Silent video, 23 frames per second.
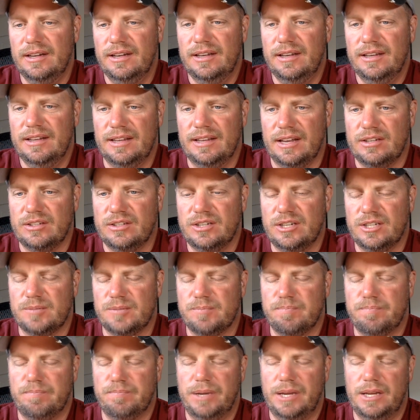that just
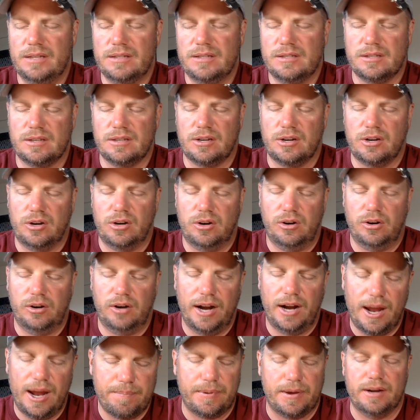beats the
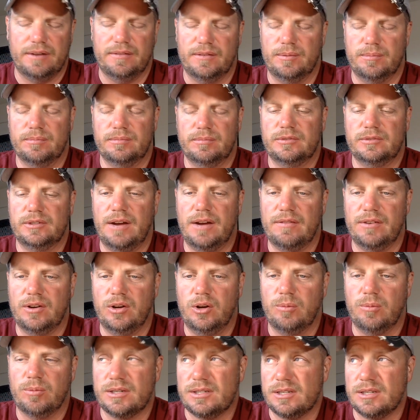crap out of him driving
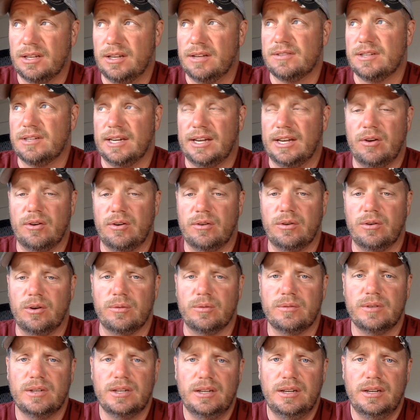home because he lives in a county
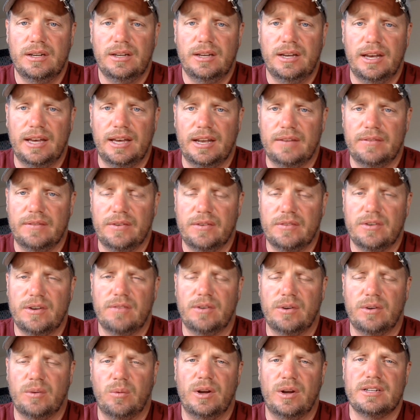road. And if you've
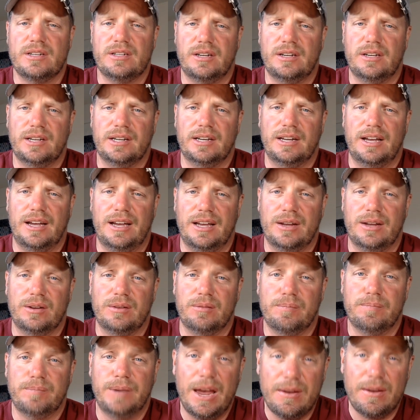driven a 1-ton
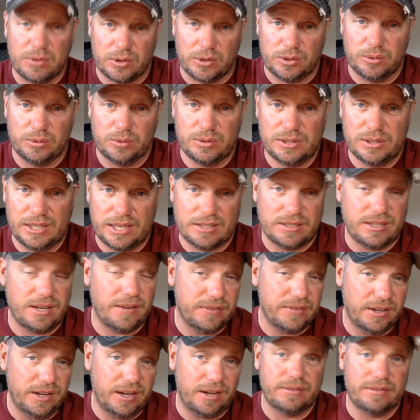on paved roads, it's tough
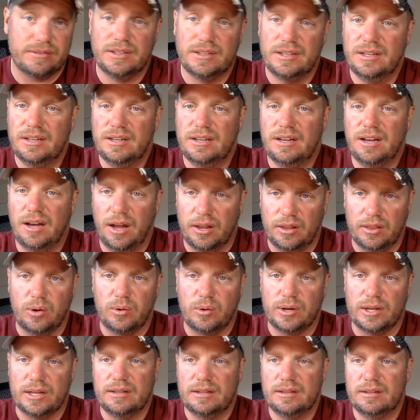enough.
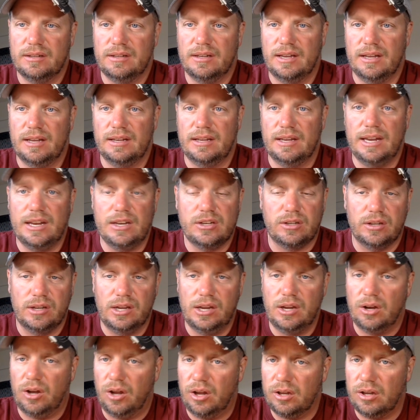Unloaded, and he
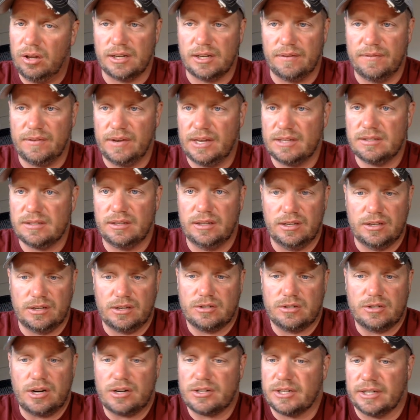hauls stuff. He has a
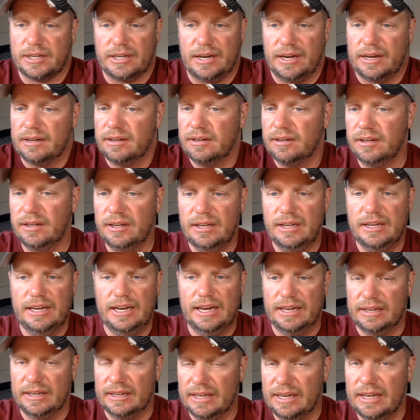construction guy.
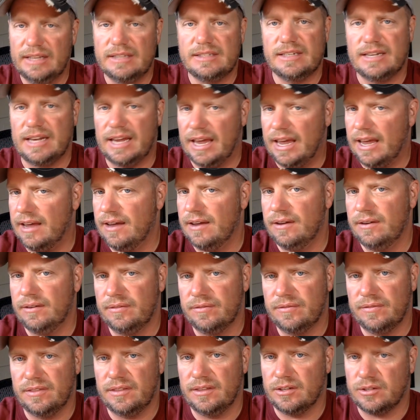He needs to
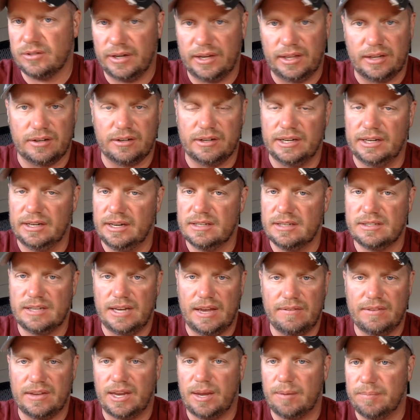have the trailer. He needs to
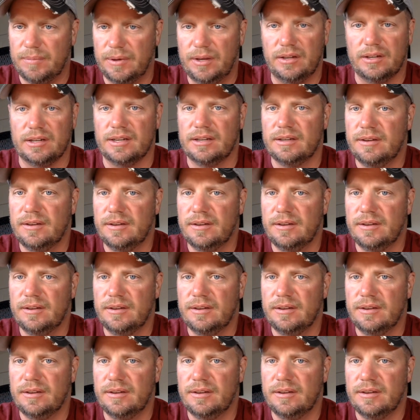have the capability.